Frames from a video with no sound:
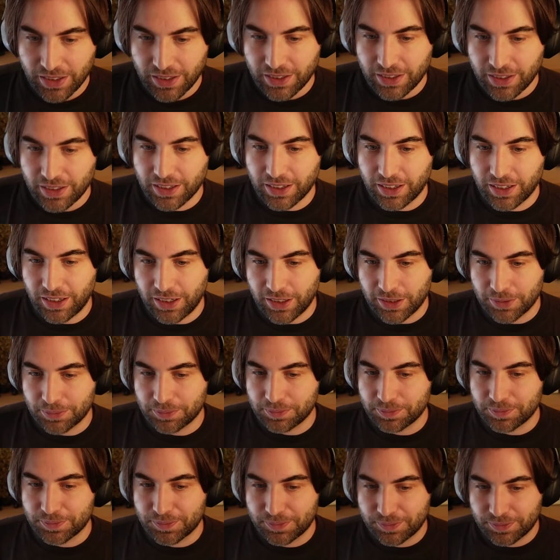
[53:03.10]
I
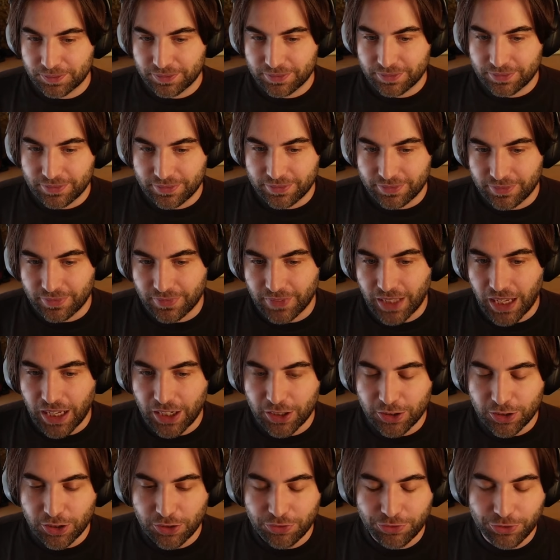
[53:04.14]
don't
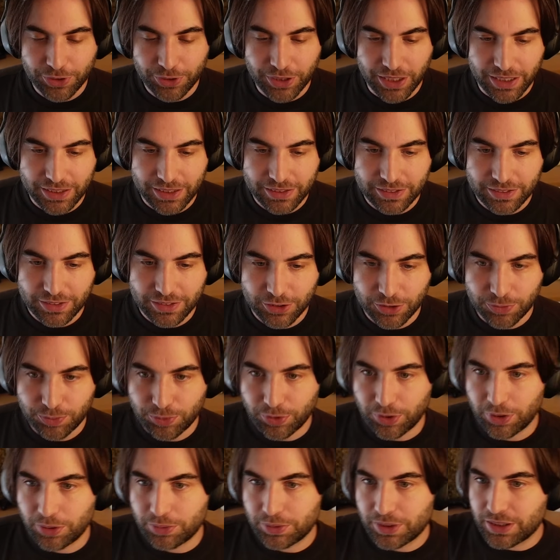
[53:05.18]
know if you can. You
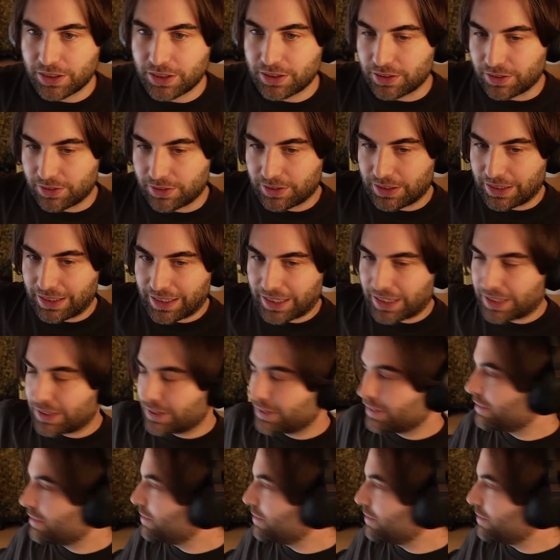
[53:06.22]
probably can.